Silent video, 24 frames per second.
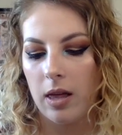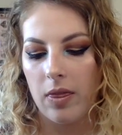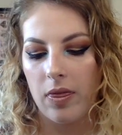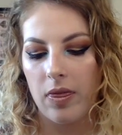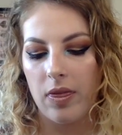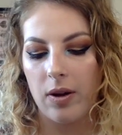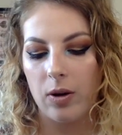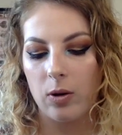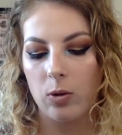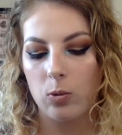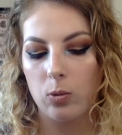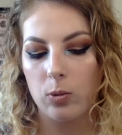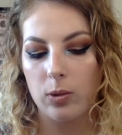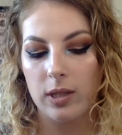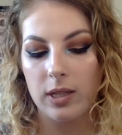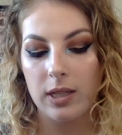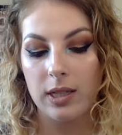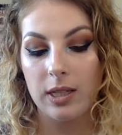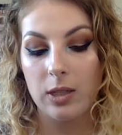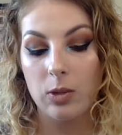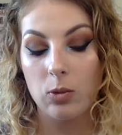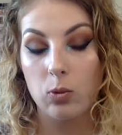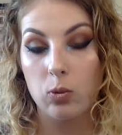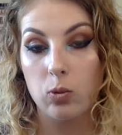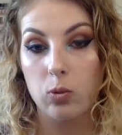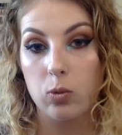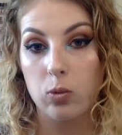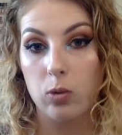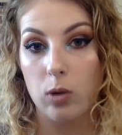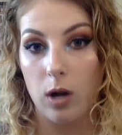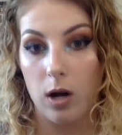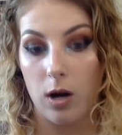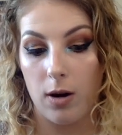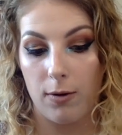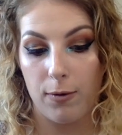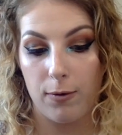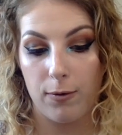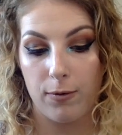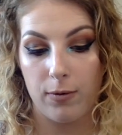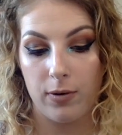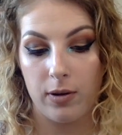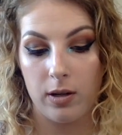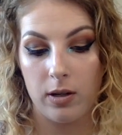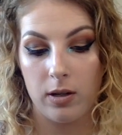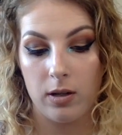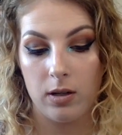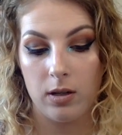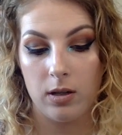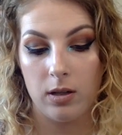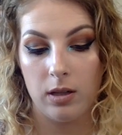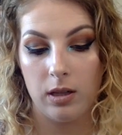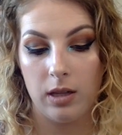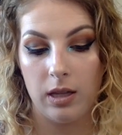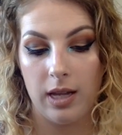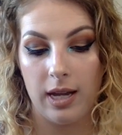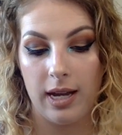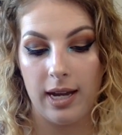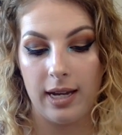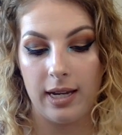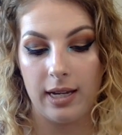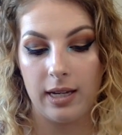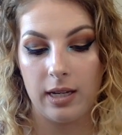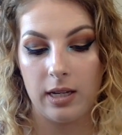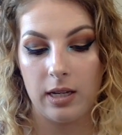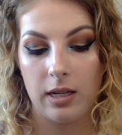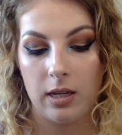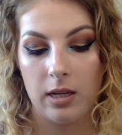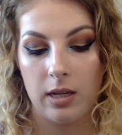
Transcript: they're really rough. Like,